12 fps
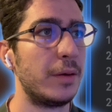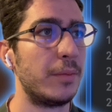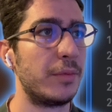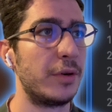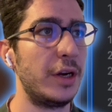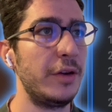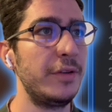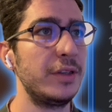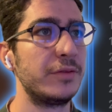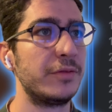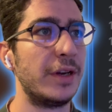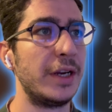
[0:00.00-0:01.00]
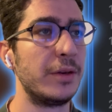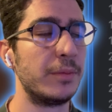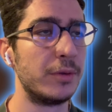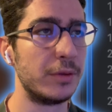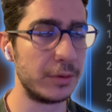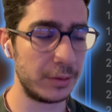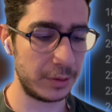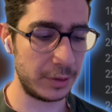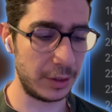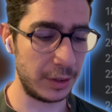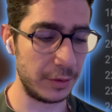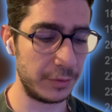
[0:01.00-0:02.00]
private variable
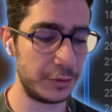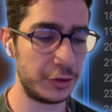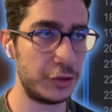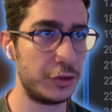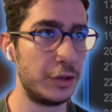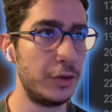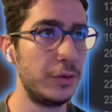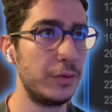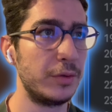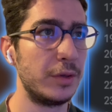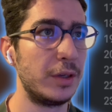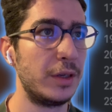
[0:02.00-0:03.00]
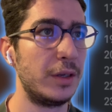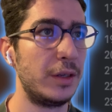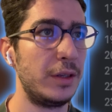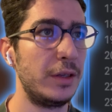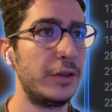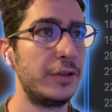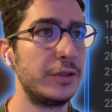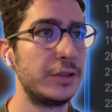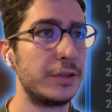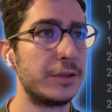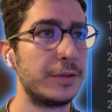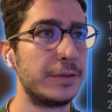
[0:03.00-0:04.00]
of show alert